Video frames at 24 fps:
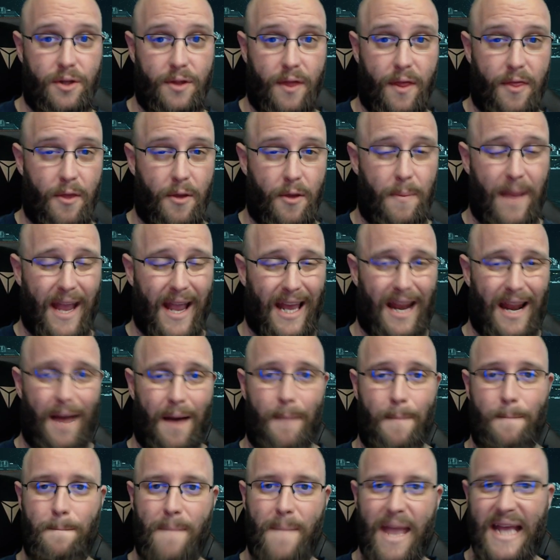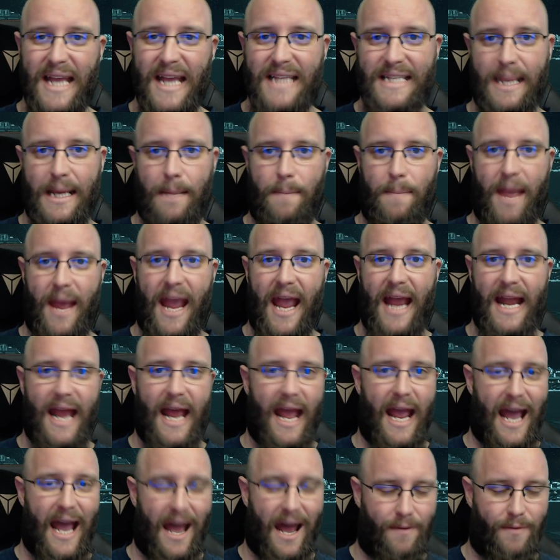that they'll make an amazing
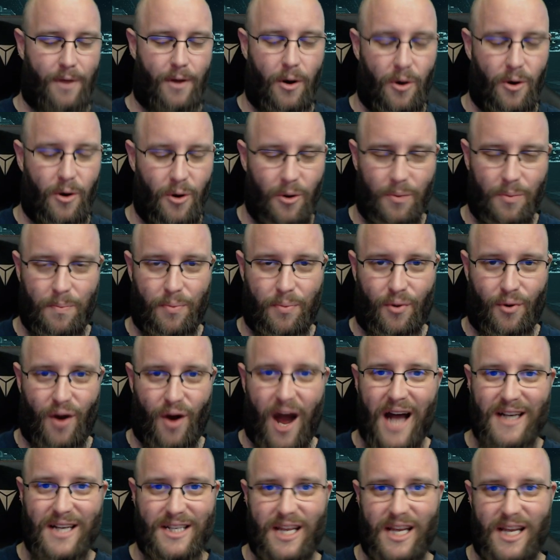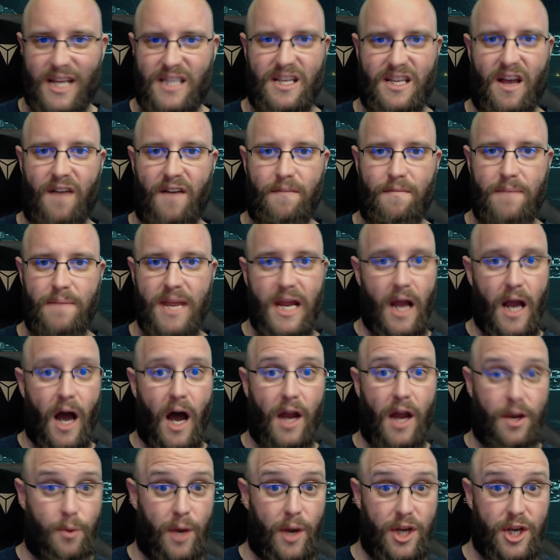payday out of the whole process of being
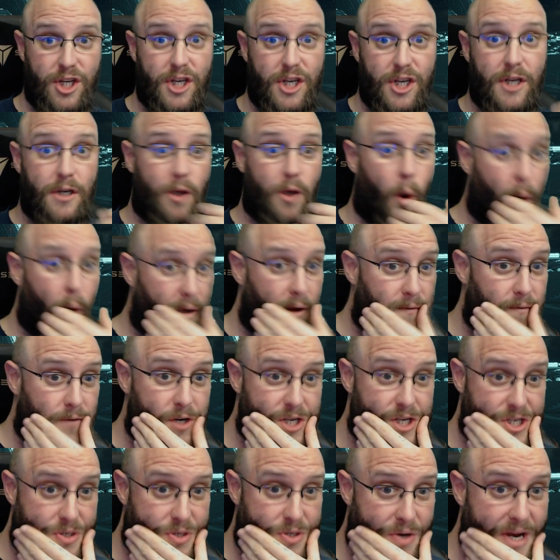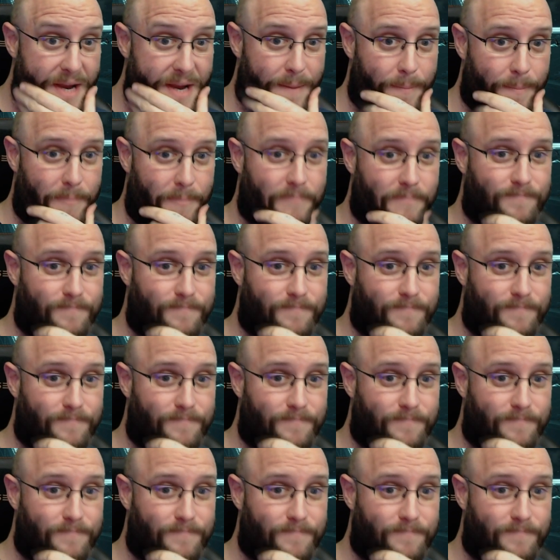on Twitch and going for a stream.